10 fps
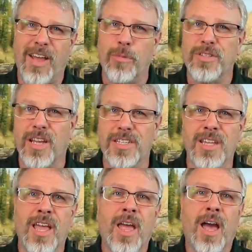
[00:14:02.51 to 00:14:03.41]
helps
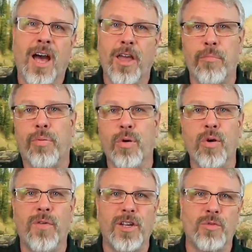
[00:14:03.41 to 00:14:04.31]
us
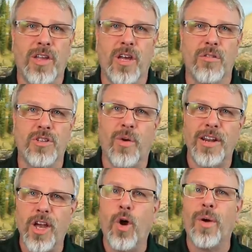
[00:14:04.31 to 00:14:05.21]
improve as we go. So
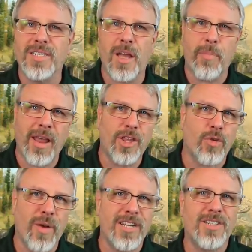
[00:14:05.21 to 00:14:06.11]
I know as I paint
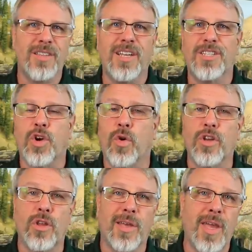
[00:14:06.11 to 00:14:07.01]
the rest of these, they're going
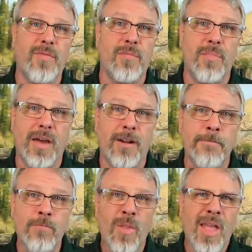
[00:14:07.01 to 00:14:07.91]
to look even
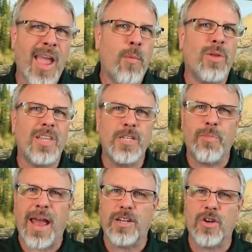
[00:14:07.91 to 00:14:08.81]
better. And when these
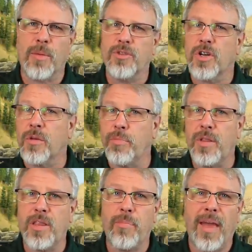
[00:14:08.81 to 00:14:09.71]
backdrops are
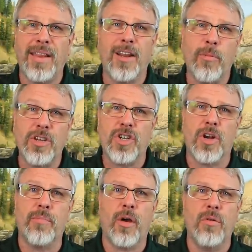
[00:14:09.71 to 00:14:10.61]
completely painted, I'll be
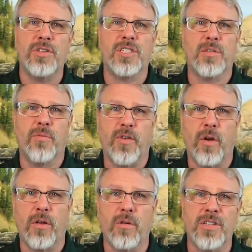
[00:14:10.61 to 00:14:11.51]
sure and post some
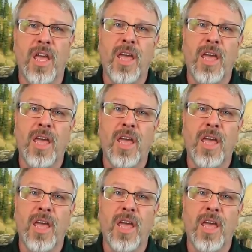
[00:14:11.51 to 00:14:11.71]
photos